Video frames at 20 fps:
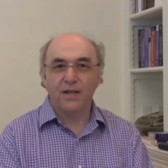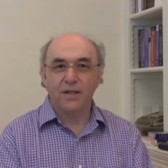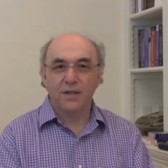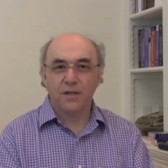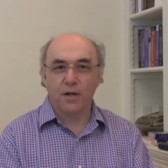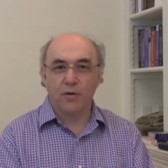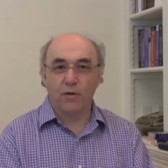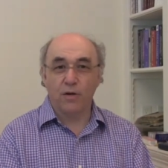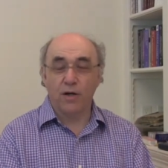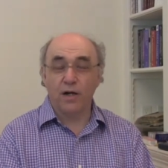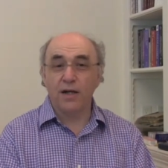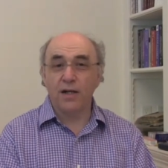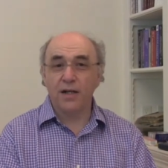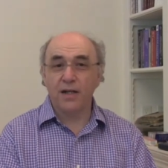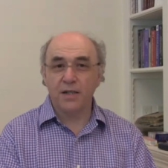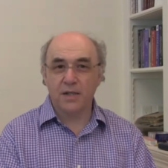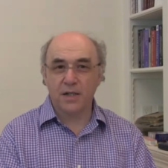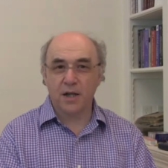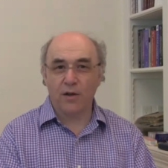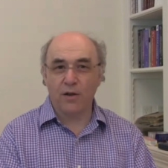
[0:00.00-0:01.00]
So
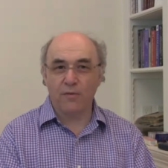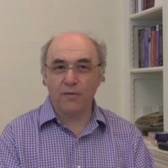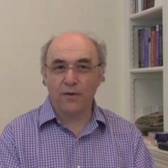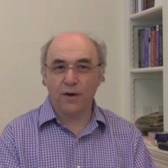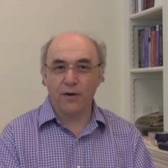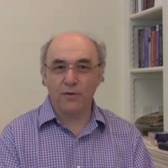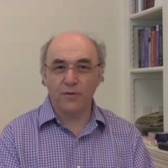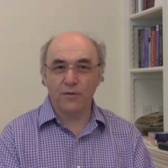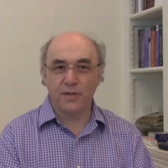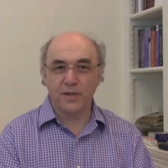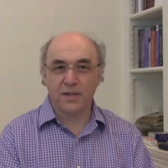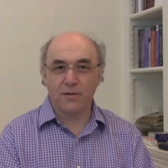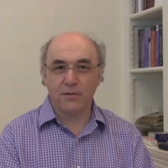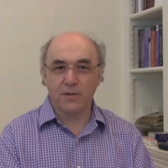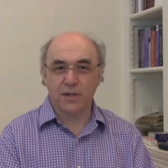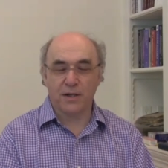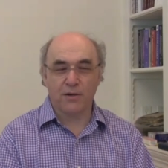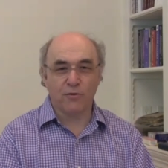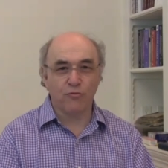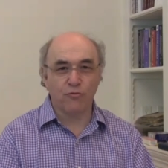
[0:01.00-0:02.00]
early cell phones, there
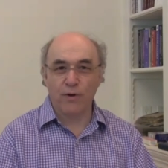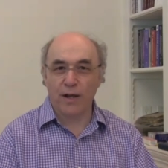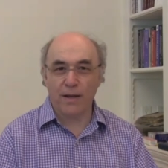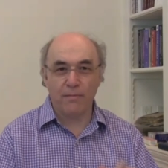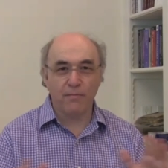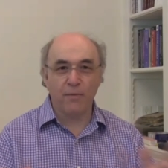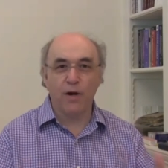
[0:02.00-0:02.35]
was a great